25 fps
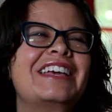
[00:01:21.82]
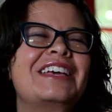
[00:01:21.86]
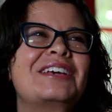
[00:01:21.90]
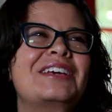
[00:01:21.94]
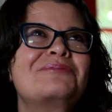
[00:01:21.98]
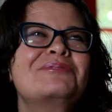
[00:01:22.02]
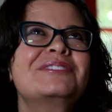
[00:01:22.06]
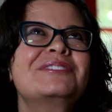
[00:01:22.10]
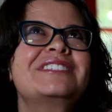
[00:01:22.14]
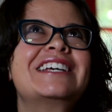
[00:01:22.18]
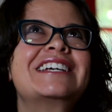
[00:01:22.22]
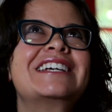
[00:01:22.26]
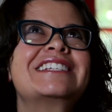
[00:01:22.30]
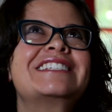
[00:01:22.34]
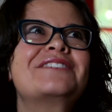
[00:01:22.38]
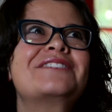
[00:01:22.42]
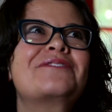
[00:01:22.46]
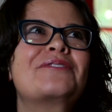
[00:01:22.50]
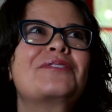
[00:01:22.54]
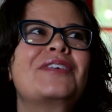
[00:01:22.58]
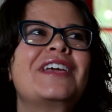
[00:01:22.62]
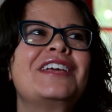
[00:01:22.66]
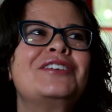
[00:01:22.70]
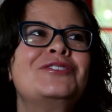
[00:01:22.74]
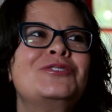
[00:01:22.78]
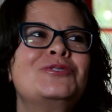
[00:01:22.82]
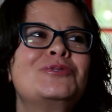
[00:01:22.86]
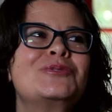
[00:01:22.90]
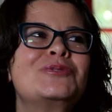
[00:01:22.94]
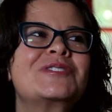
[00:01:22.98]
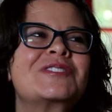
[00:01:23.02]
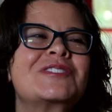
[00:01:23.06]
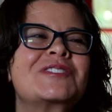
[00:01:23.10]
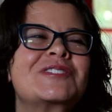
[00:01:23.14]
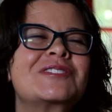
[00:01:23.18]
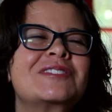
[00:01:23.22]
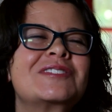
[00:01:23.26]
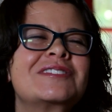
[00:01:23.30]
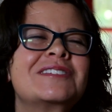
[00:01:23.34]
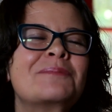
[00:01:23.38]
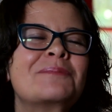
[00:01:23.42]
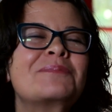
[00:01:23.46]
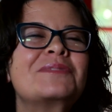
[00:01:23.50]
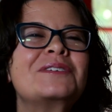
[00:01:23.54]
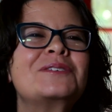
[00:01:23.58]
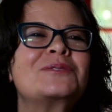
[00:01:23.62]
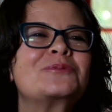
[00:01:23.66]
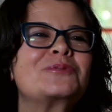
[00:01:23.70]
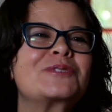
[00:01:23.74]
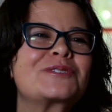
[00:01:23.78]
It was as if they knew
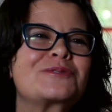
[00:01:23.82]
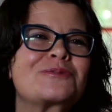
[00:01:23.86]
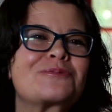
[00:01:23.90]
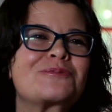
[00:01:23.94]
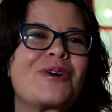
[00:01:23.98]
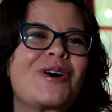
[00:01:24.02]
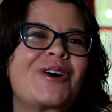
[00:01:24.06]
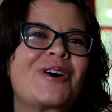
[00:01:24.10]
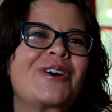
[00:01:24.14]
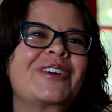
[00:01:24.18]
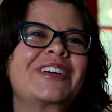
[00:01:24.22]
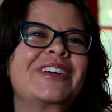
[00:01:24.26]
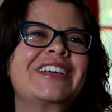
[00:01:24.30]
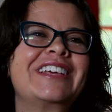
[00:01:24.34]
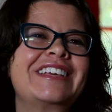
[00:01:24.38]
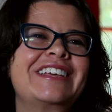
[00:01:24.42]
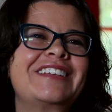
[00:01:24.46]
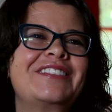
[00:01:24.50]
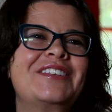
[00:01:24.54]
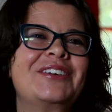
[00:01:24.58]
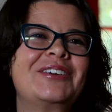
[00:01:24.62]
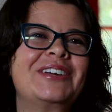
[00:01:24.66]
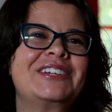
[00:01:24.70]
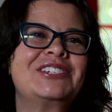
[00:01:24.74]
something was wrong in their